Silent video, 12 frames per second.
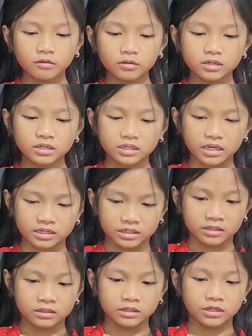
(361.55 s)
course, said
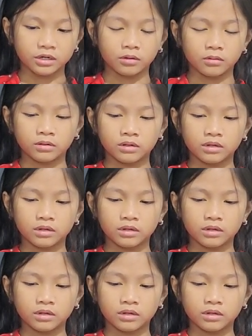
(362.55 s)
Joe,